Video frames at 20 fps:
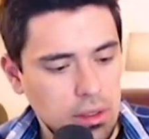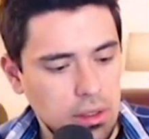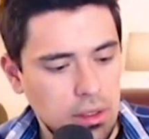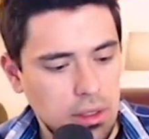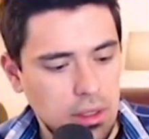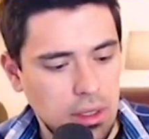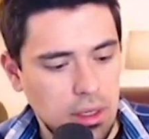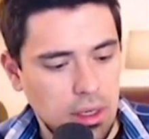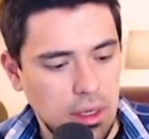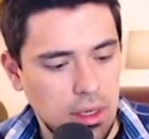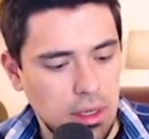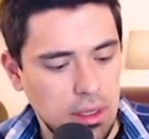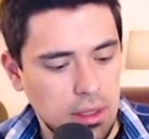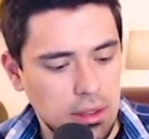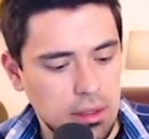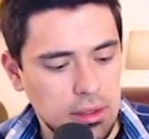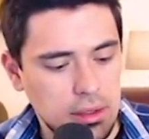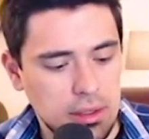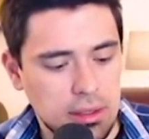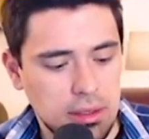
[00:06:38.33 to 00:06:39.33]
a
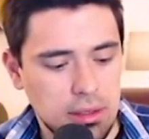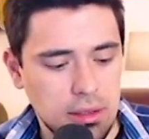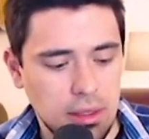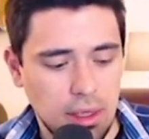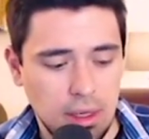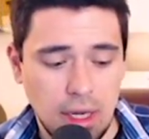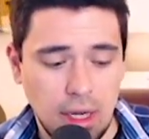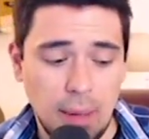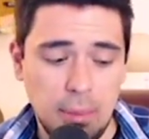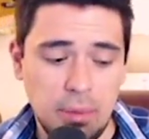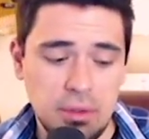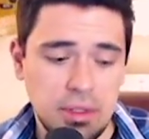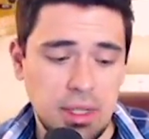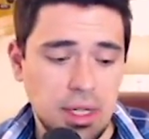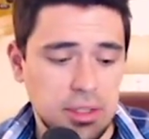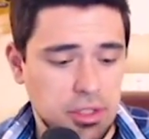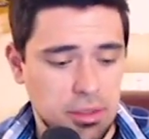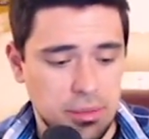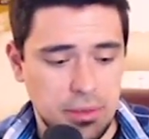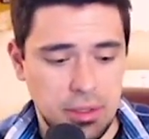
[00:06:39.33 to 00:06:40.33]
couple
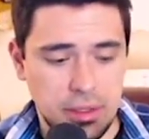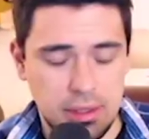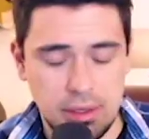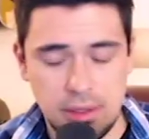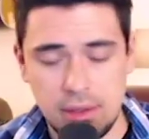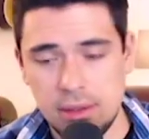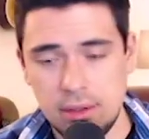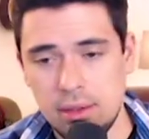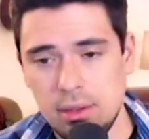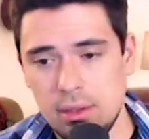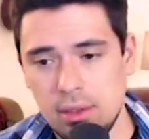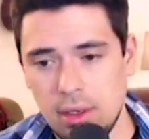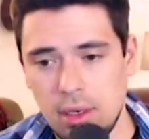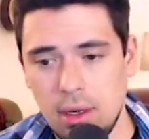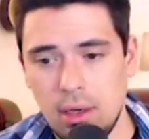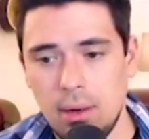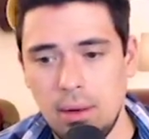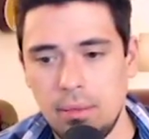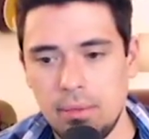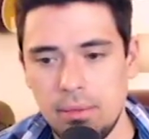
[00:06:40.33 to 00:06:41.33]
detriments,
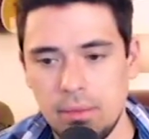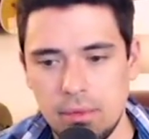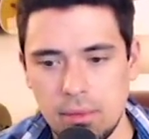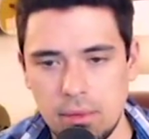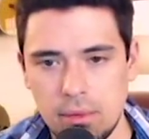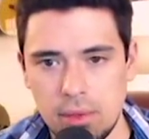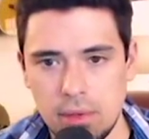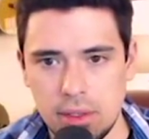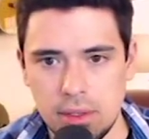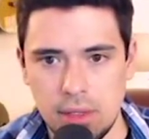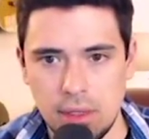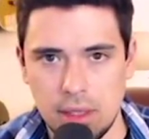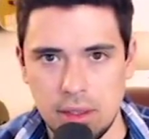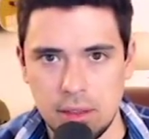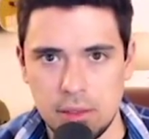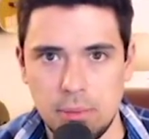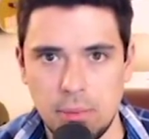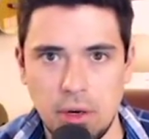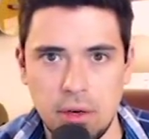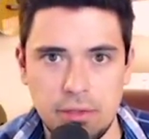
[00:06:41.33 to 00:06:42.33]
because
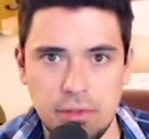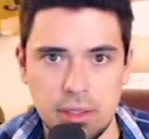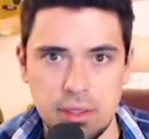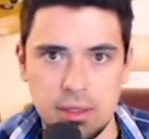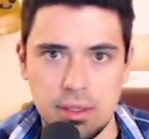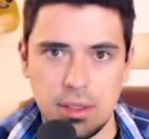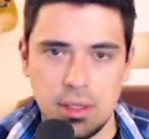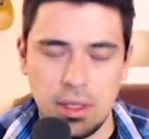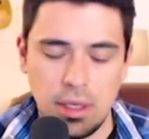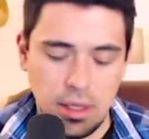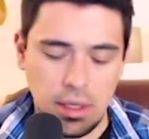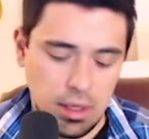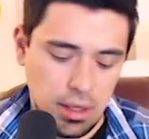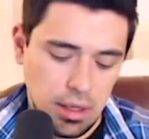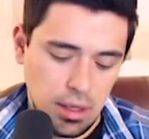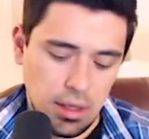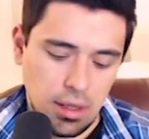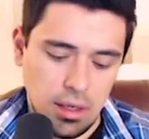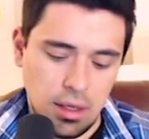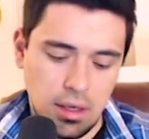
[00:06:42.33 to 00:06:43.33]
nothing's perfect.
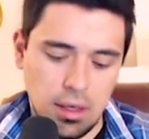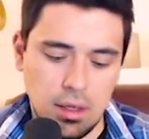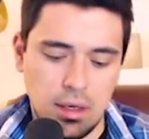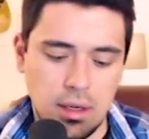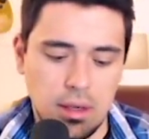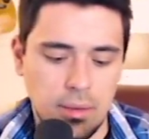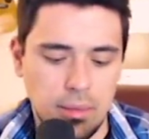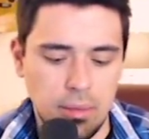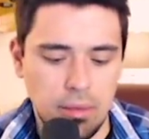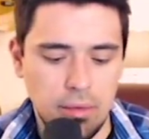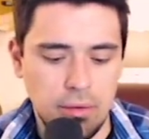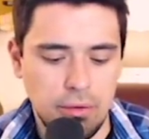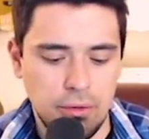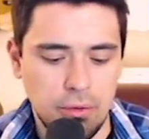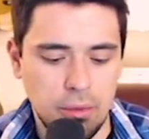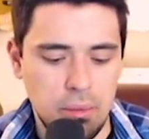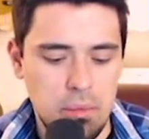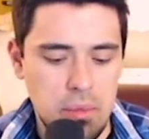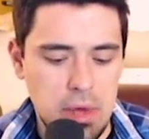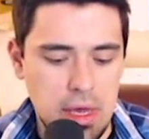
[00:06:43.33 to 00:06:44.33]

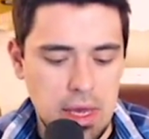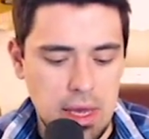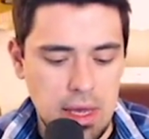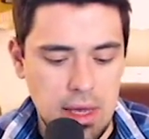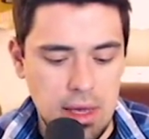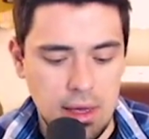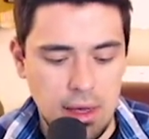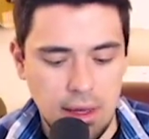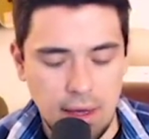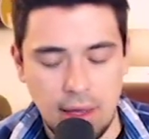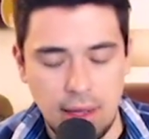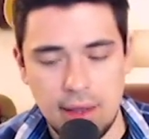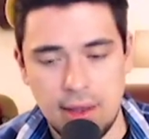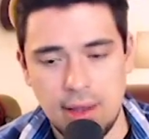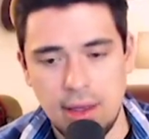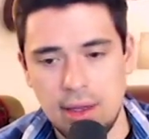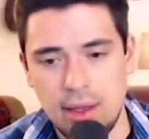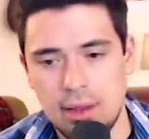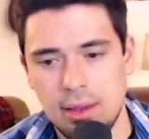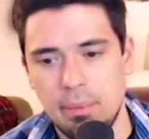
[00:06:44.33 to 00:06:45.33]
For me, I
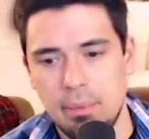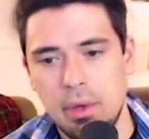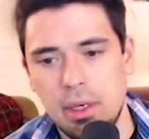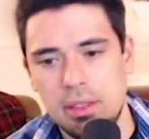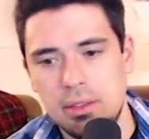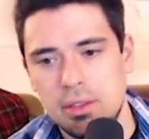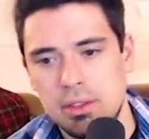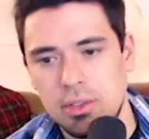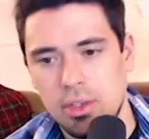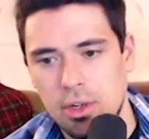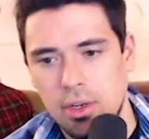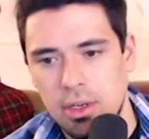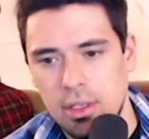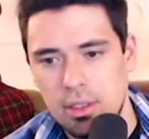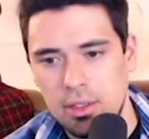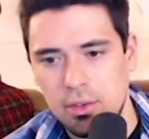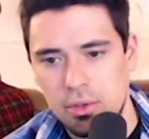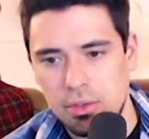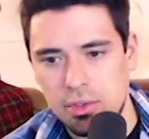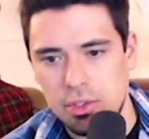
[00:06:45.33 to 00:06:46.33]
think the buttons are a
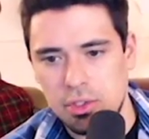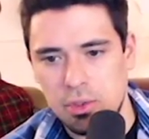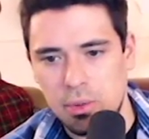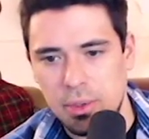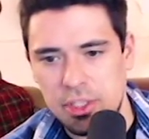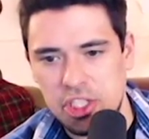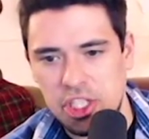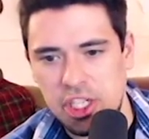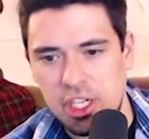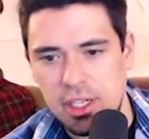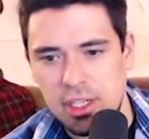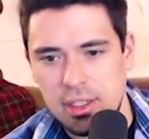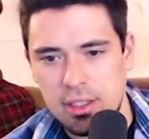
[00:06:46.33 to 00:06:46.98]
little squishy.